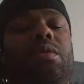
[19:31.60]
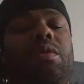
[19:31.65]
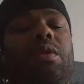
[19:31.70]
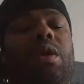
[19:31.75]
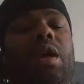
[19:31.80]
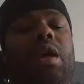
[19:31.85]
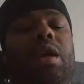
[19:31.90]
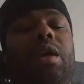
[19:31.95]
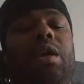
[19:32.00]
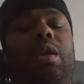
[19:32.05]

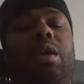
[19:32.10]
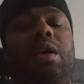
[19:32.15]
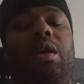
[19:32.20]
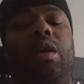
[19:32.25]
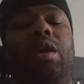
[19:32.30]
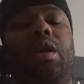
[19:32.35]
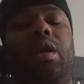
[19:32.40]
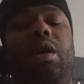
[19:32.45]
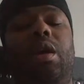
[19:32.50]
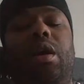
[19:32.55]
Okay.
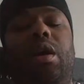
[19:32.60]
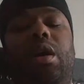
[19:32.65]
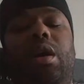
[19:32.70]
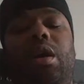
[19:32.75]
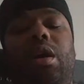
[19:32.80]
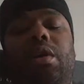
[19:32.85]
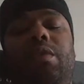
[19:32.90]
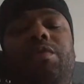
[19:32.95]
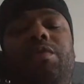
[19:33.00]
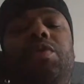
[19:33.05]

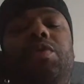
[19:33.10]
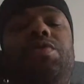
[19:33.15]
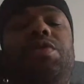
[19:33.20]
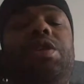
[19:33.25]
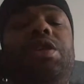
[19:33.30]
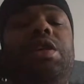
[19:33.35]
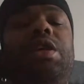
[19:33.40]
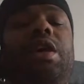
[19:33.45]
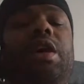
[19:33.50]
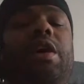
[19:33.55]
If you
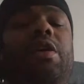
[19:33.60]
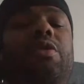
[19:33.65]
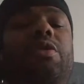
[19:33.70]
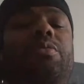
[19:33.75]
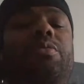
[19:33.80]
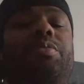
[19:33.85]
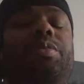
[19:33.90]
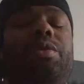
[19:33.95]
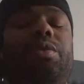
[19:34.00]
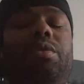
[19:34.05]
need
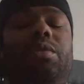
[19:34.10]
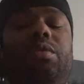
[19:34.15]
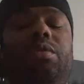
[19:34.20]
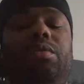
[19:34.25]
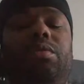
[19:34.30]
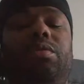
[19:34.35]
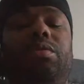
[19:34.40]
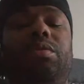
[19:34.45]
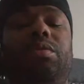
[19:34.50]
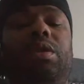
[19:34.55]
help
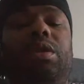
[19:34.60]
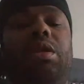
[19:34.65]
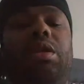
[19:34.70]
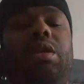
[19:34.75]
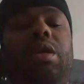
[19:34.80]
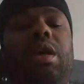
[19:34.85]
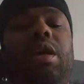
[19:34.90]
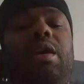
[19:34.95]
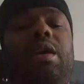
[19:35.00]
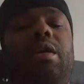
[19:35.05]
in
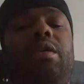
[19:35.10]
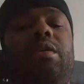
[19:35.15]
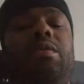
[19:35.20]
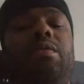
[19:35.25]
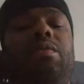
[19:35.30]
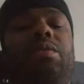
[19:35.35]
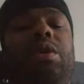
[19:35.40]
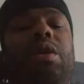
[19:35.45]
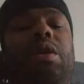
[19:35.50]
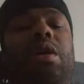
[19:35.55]
that
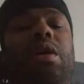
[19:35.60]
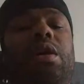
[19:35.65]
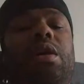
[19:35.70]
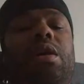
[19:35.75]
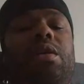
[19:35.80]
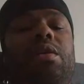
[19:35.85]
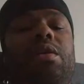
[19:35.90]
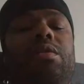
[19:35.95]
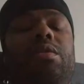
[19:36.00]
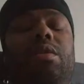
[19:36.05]
regard,